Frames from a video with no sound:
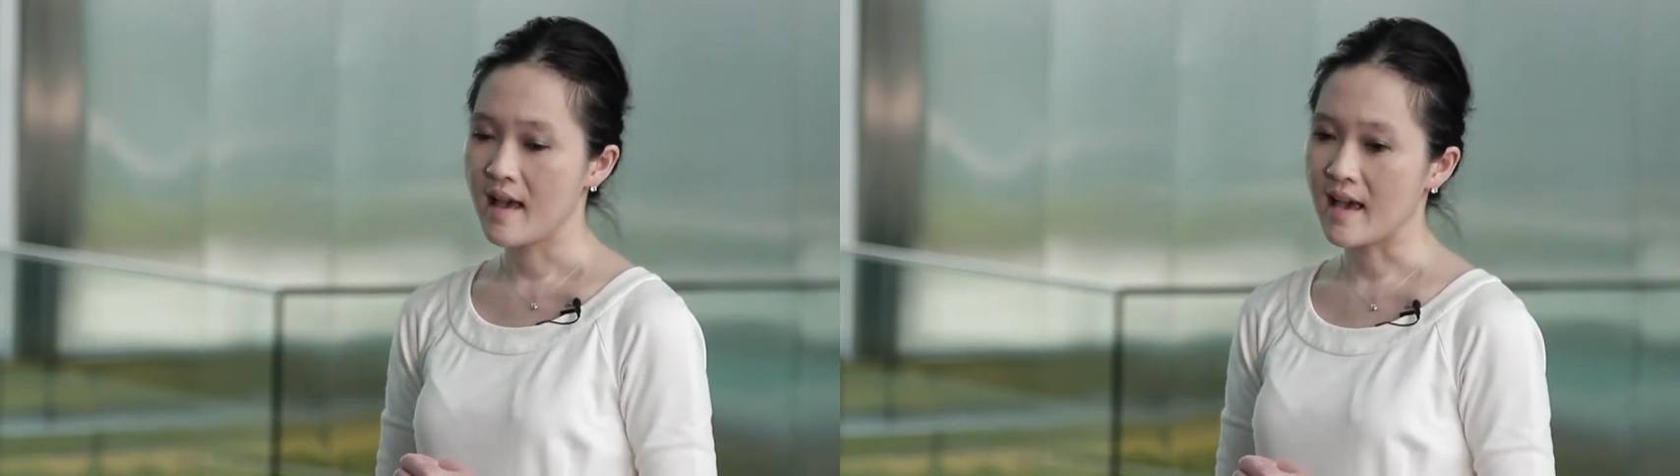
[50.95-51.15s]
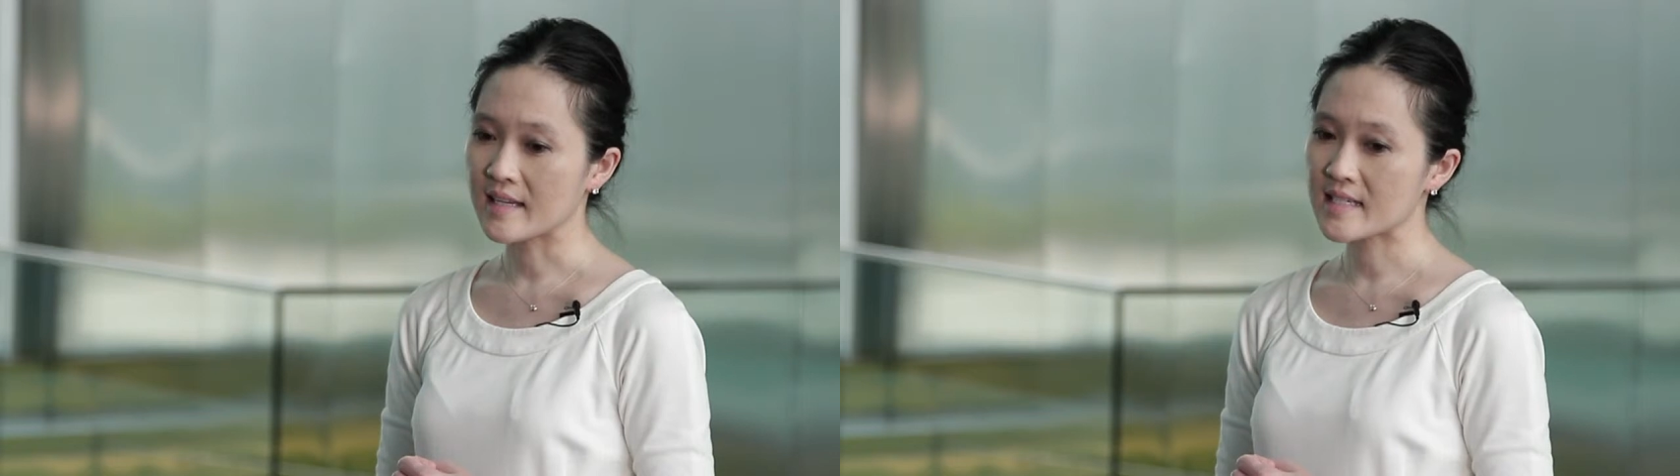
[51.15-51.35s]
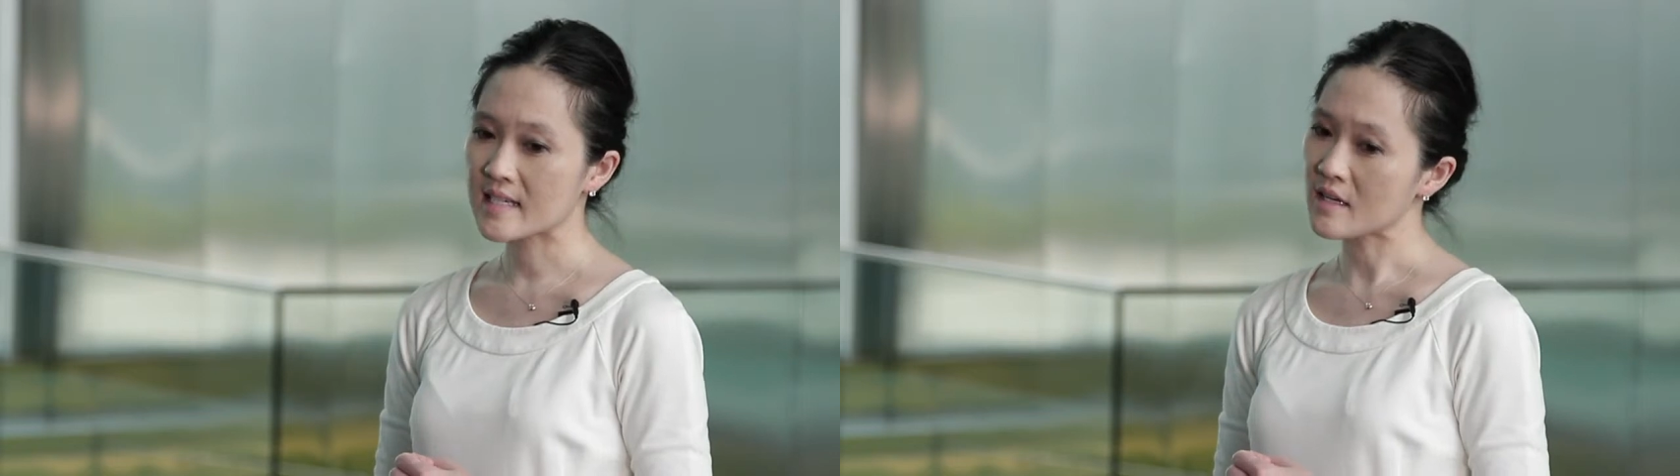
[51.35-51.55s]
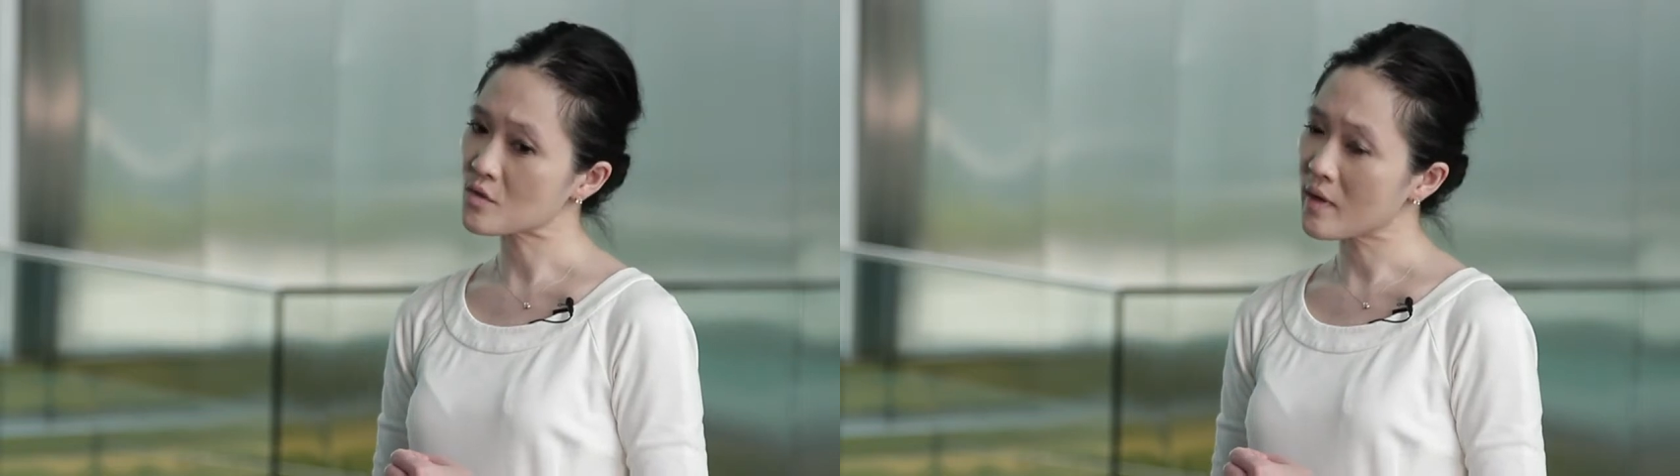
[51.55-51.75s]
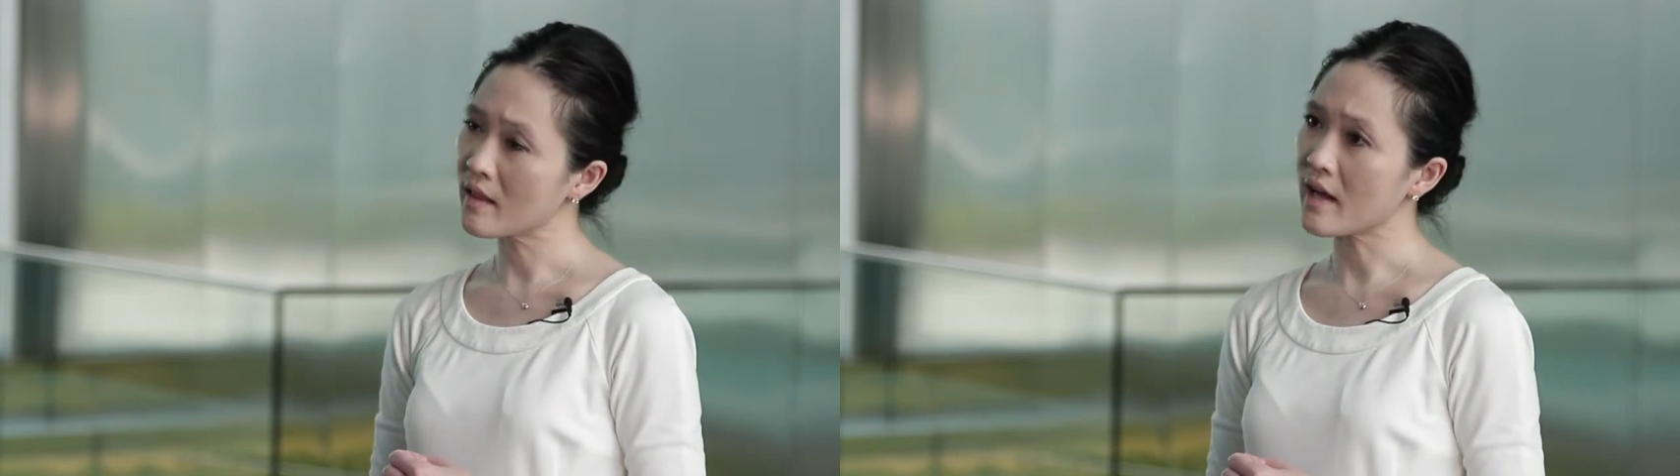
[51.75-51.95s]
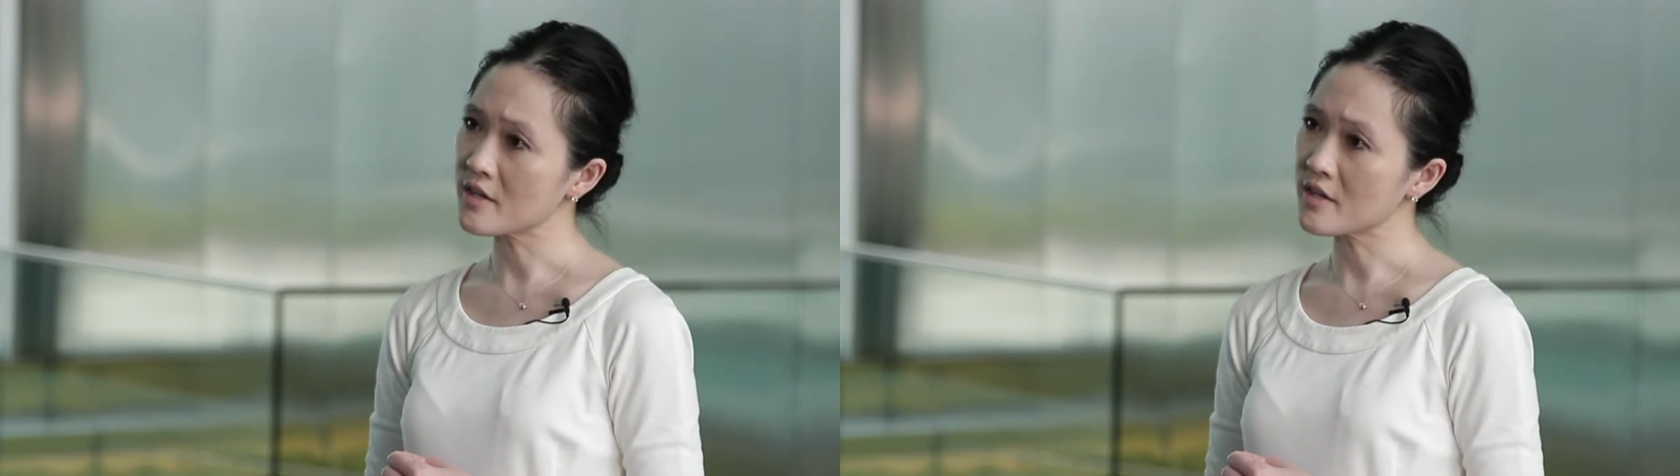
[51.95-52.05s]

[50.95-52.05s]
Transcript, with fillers: and as well